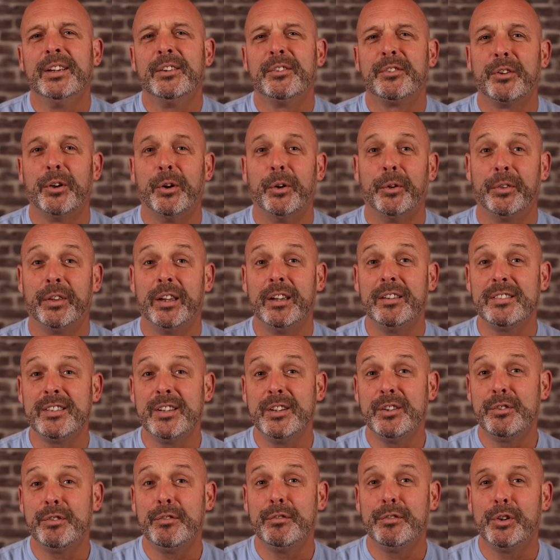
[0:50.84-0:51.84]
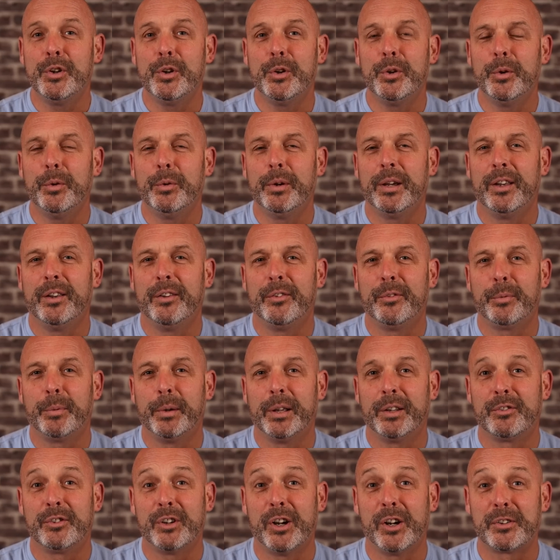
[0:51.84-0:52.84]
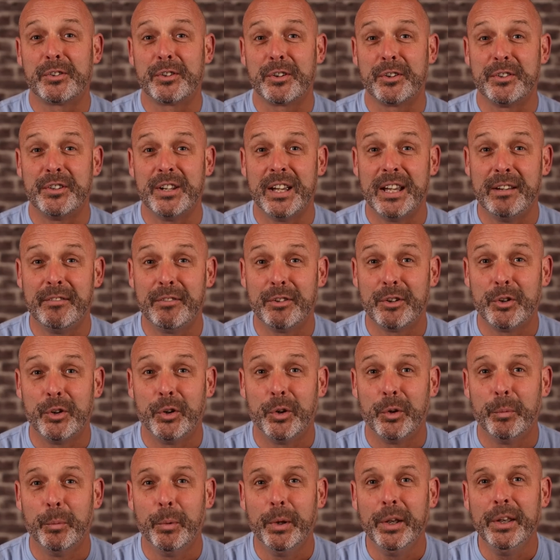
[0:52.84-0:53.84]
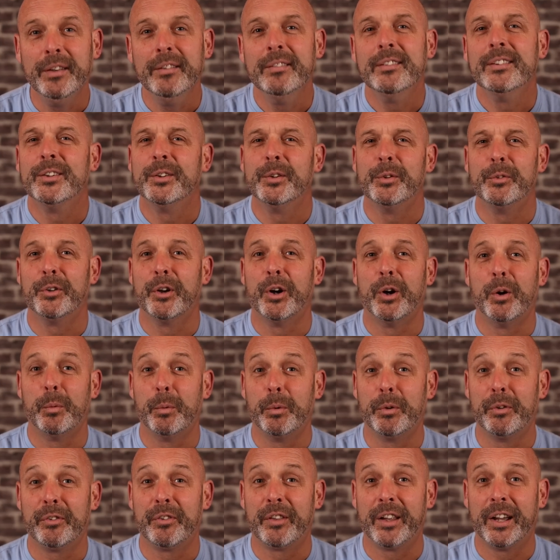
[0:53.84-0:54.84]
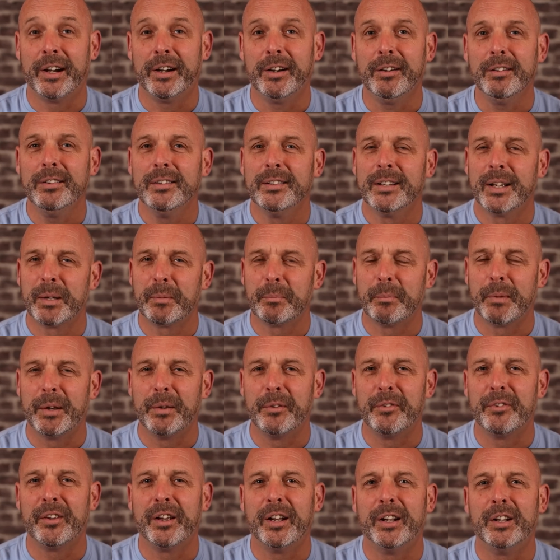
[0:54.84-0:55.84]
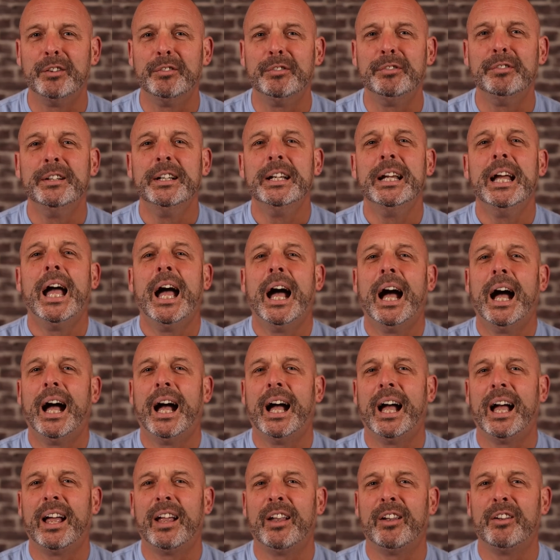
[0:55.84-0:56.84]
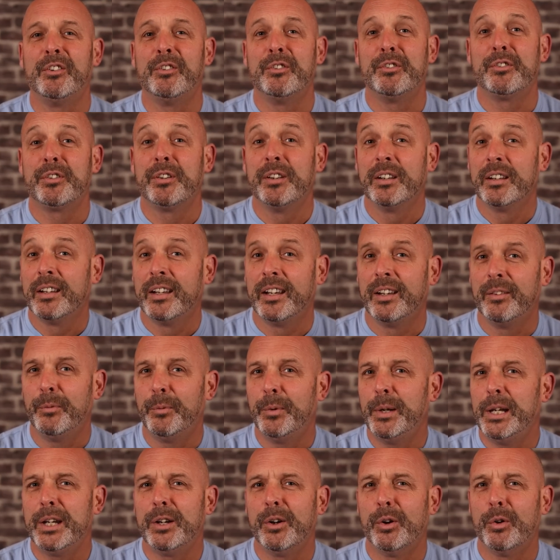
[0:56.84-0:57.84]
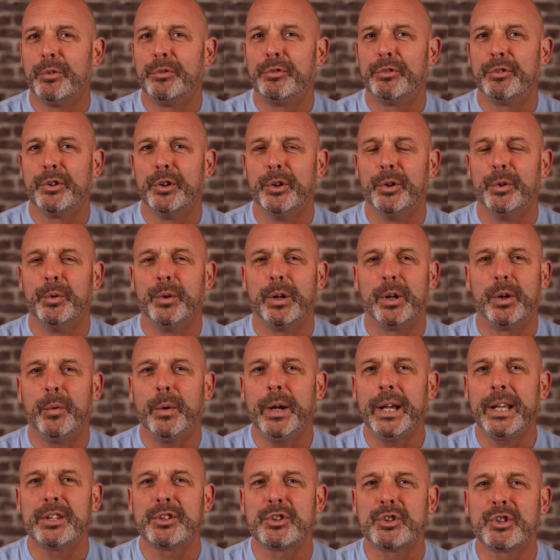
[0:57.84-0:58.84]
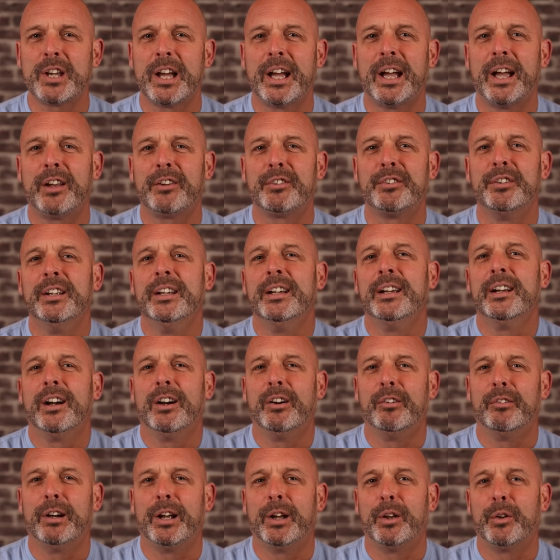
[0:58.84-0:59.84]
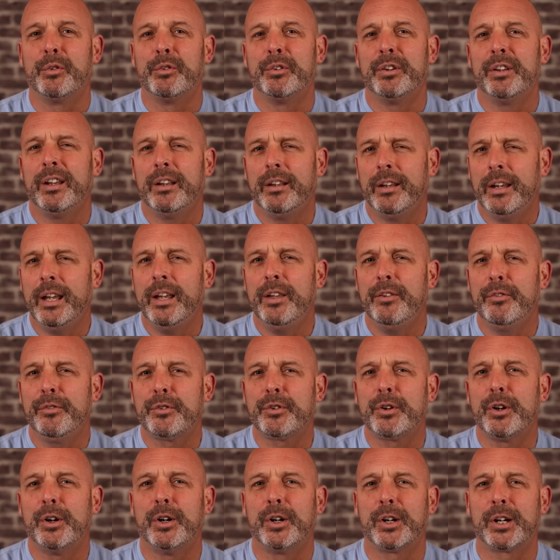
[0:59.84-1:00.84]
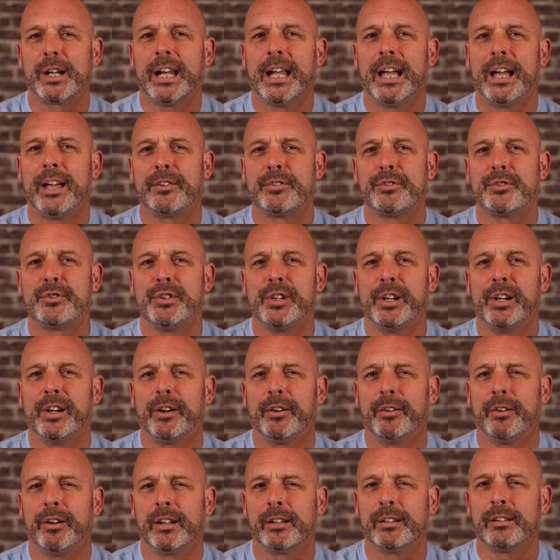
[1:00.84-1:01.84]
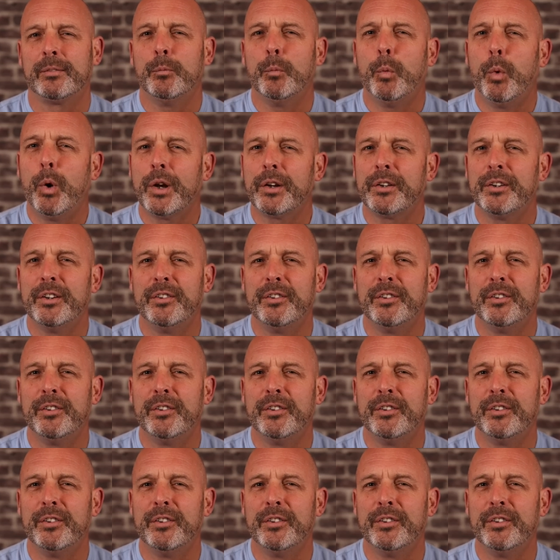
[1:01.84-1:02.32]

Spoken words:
So this interview is with Dr. David Unwin, who's always there, like myself. And we go through a quick chat around his talk last year and what